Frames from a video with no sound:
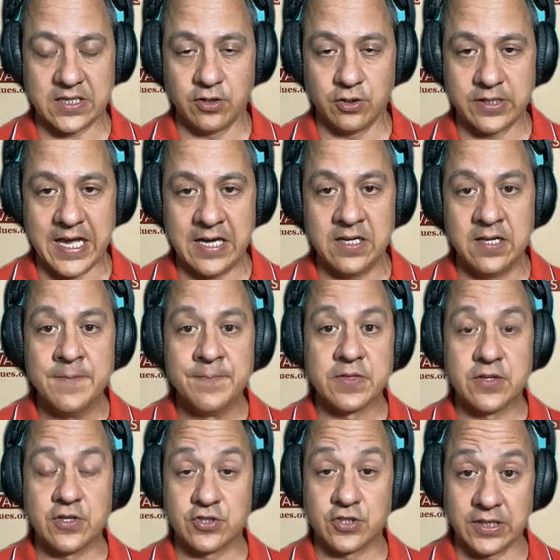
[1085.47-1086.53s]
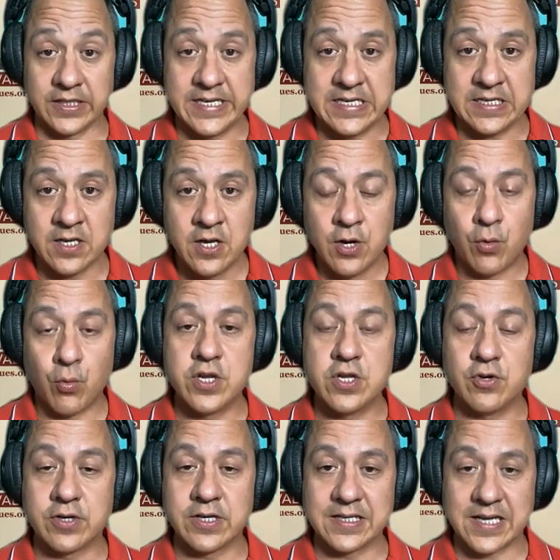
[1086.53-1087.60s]
to take a look at it. There's a link
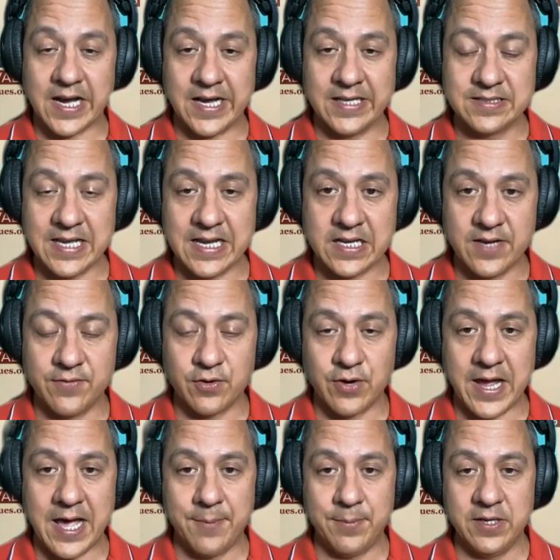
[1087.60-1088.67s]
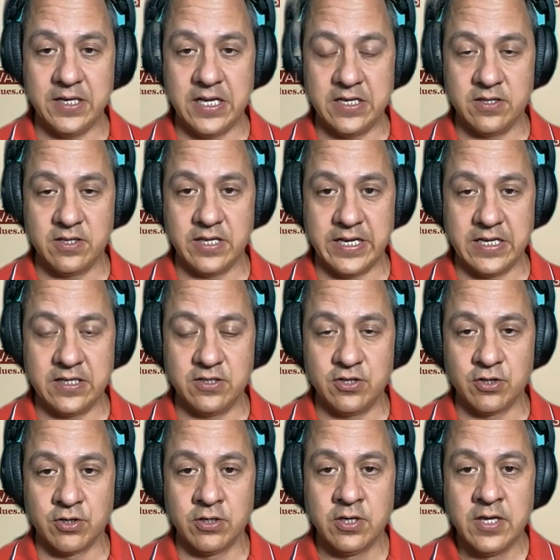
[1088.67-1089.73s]
where you can contact Governor Abbott
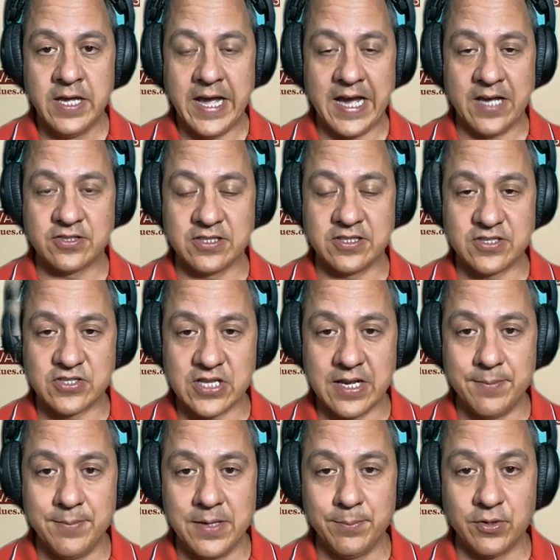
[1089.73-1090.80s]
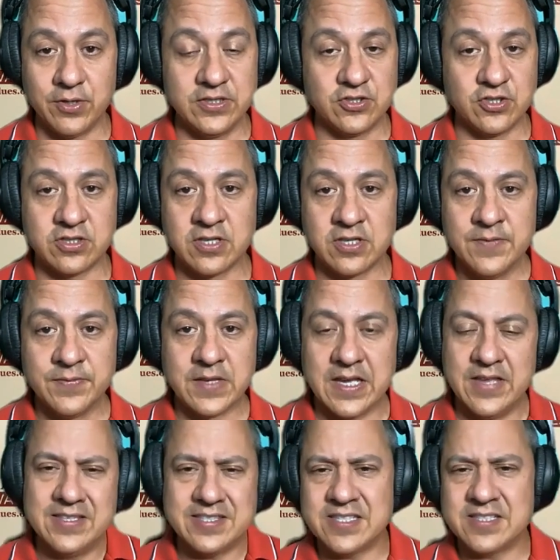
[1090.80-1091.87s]
and your House and Senate member. And
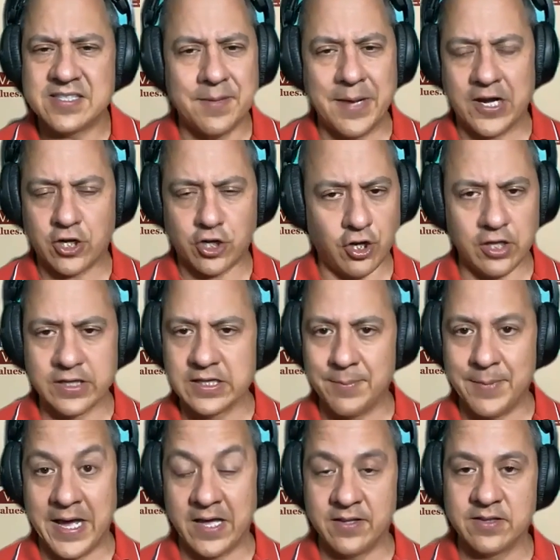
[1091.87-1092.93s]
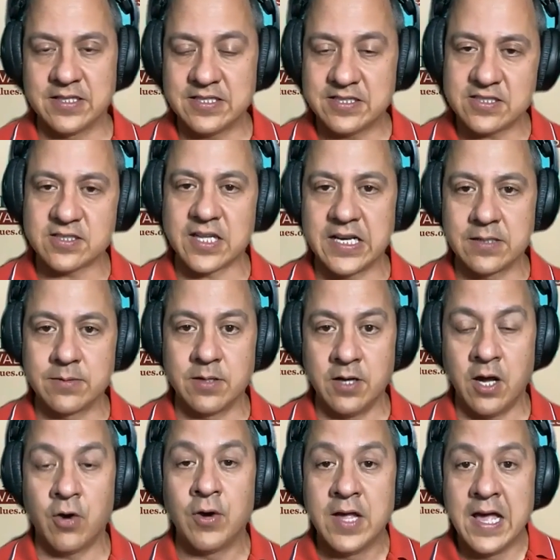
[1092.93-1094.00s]
this isn't about calling them out. This is letting
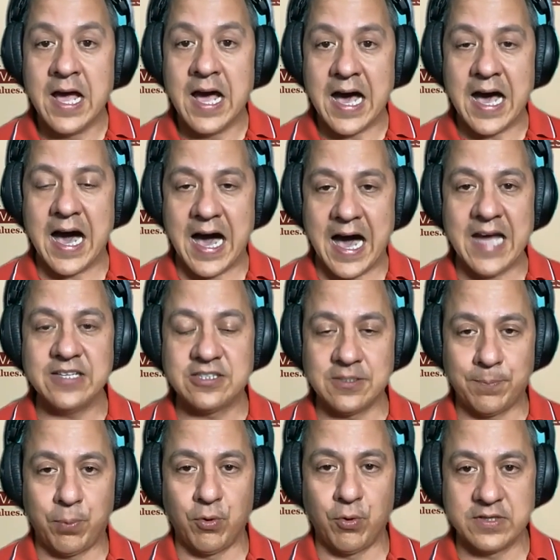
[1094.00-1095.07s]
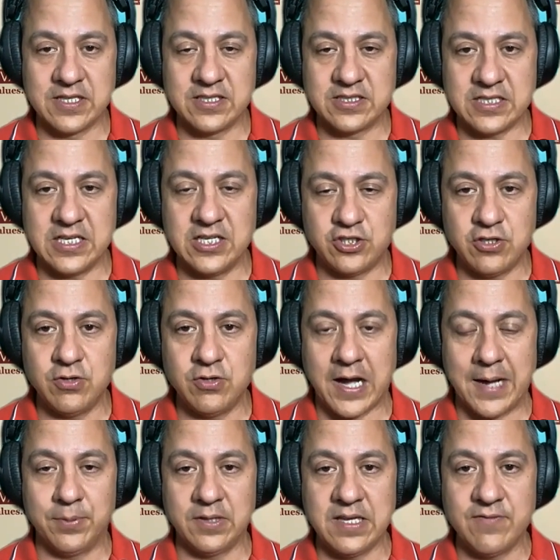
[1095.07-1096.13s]
them know, I support this
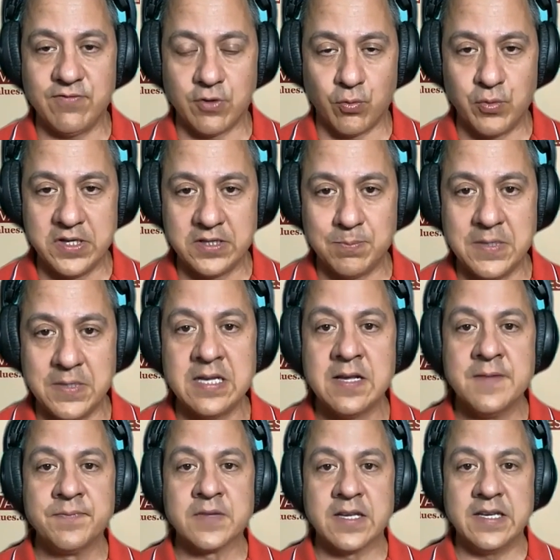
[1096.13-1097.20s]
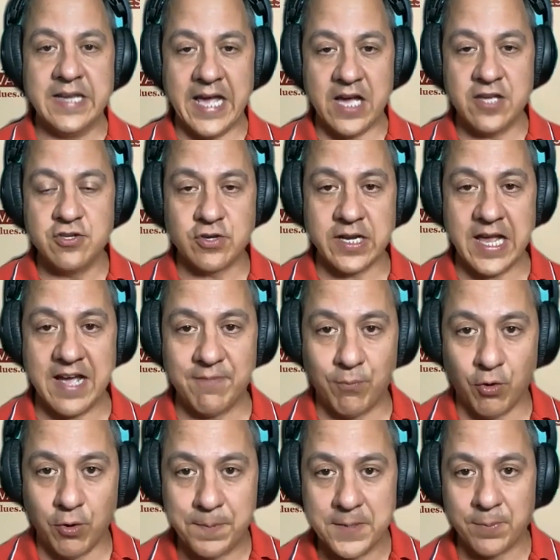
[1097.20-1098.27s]
issue. I believe you're with me. Now you can
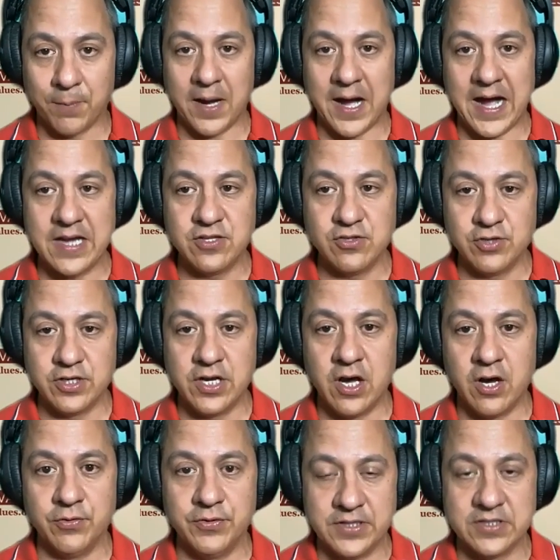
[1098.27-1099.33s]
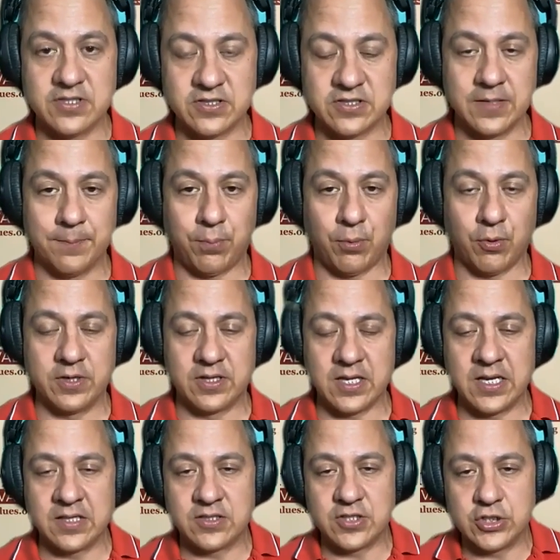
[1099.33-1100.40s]
have more people behind you to know this is an
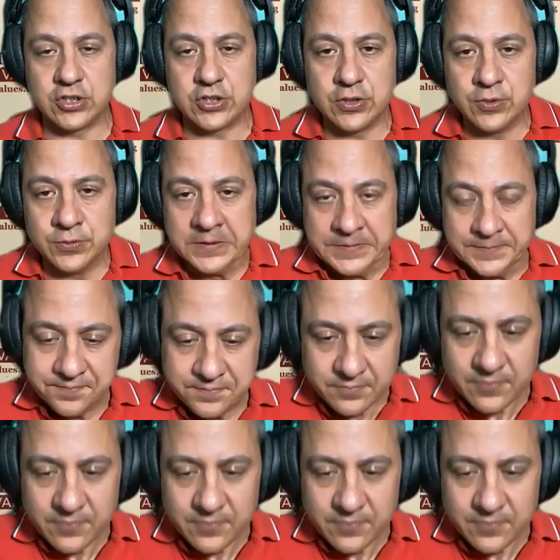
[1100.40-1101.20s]
important thing to do.